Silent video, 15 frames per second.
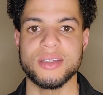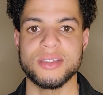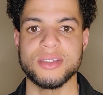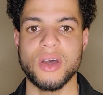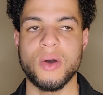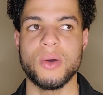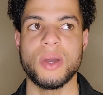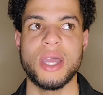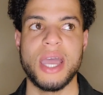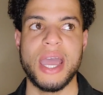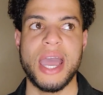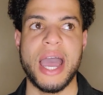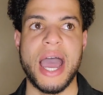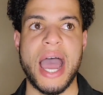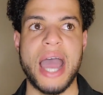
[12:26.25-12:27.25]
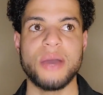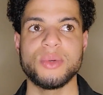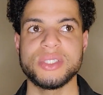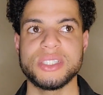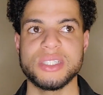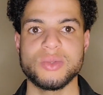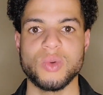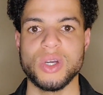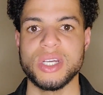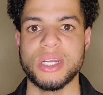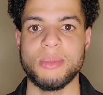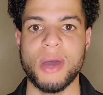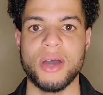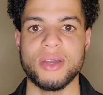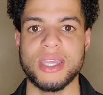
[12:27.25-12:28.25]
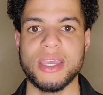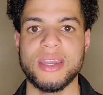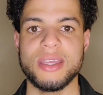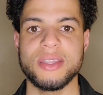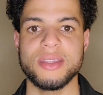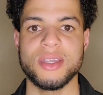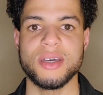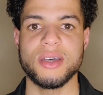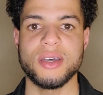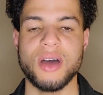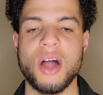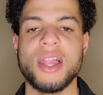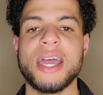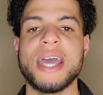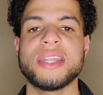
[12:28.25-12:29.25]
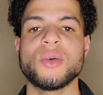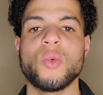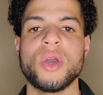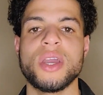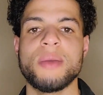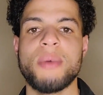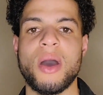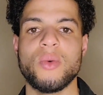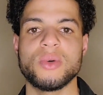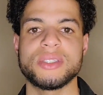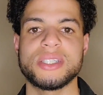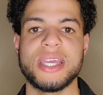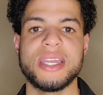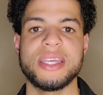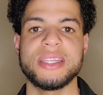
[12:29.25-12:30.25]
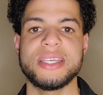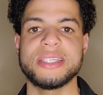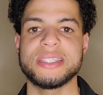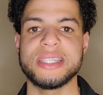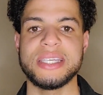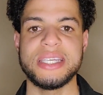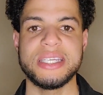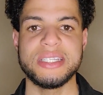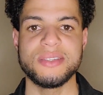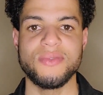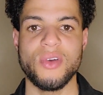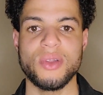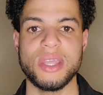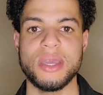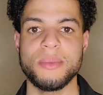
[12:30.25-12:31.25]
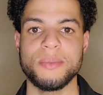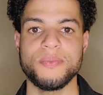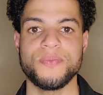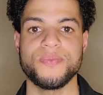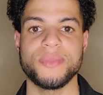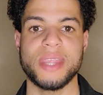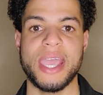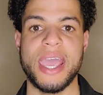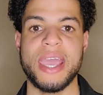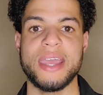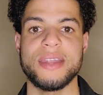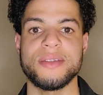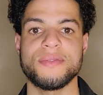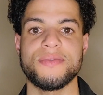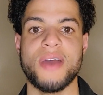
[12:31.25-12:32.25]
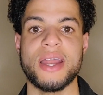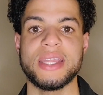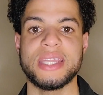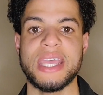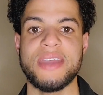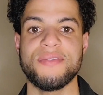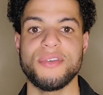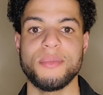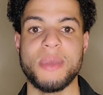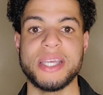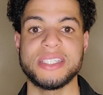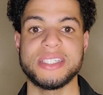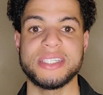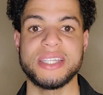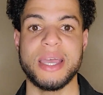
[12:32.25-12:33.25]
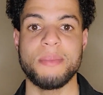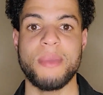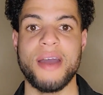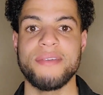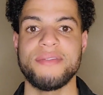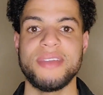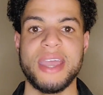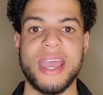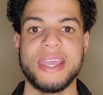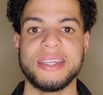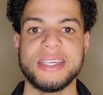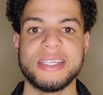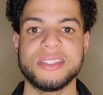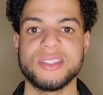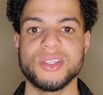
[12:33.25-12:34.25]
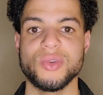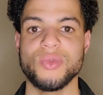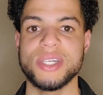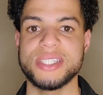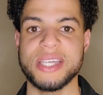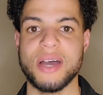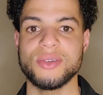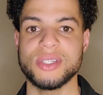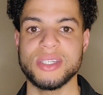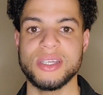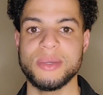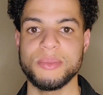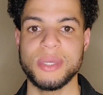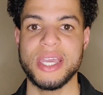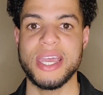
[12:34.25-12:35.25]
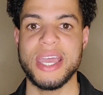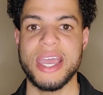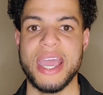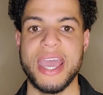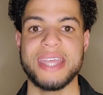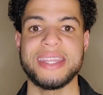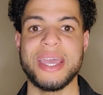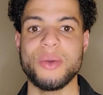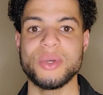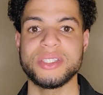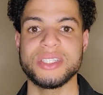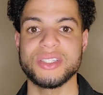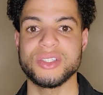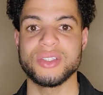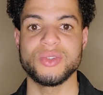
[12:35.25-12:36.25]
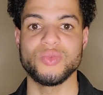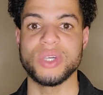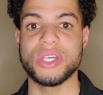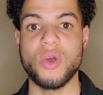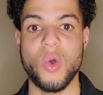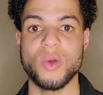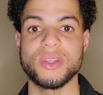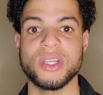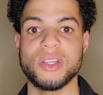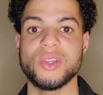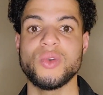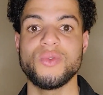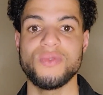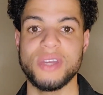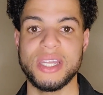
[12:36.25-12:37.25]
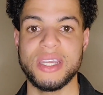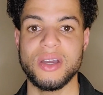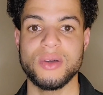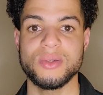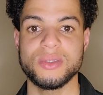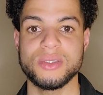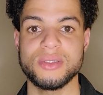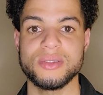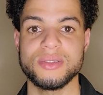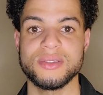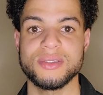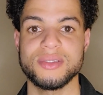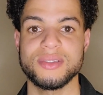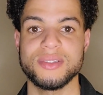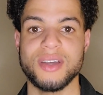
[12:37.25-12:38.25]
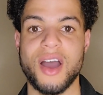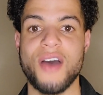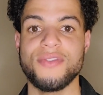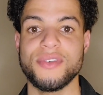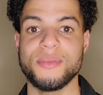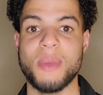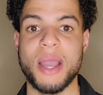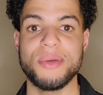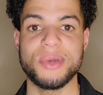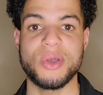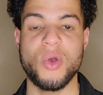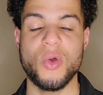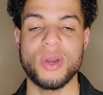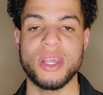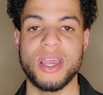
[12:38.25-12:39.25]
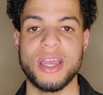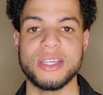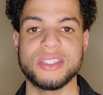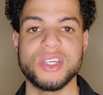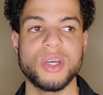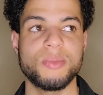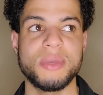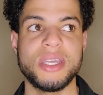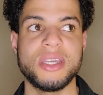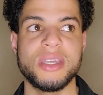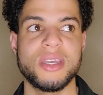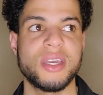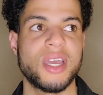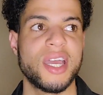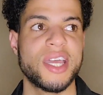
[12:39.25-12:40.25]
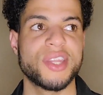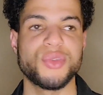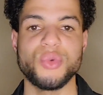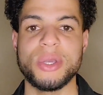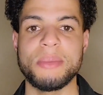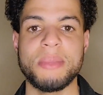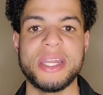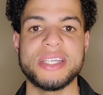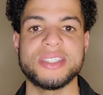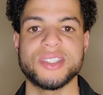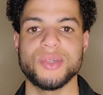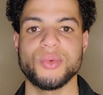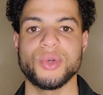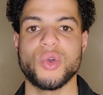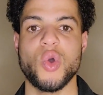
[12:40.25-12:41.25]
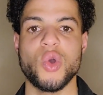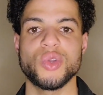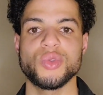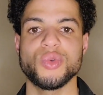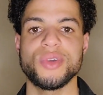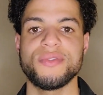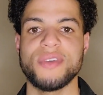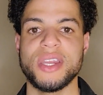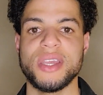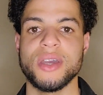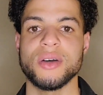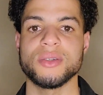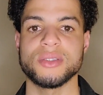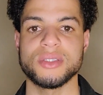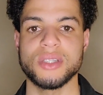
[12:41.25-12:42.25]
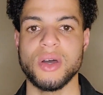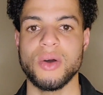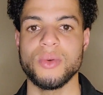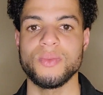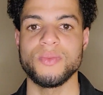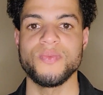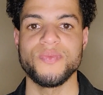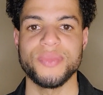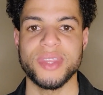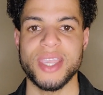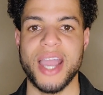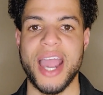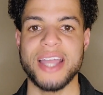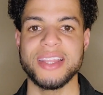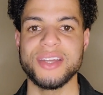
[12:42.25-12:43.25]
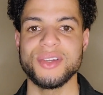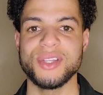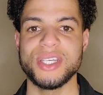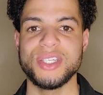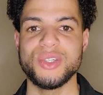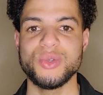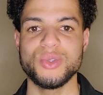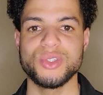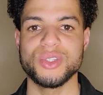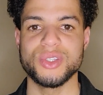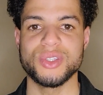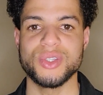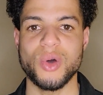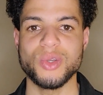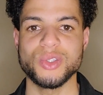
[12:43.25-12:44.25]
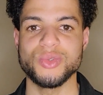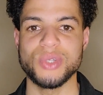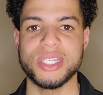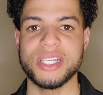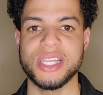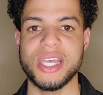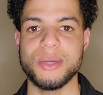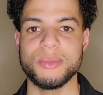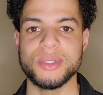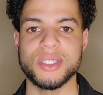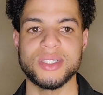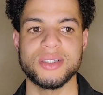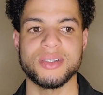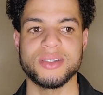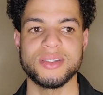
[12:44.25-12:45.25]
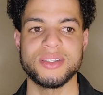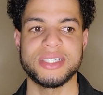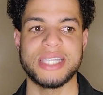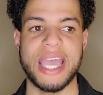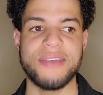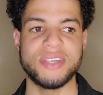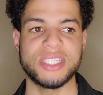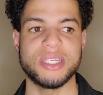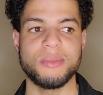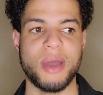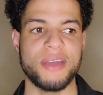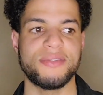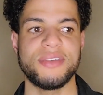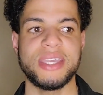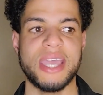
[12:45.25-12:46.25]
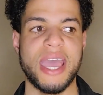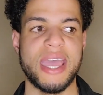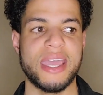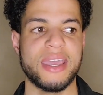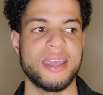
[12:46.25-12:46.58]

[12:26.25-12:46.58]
So I was just worried about getting the all I had to worry about was getting these leads for them and finding the information that my VA needs to reach out to them and they would just record the Loom videos off of my recording. It took me 3 minutes to record 3 videos. So I literally used those 3 clips, gave it to my VA.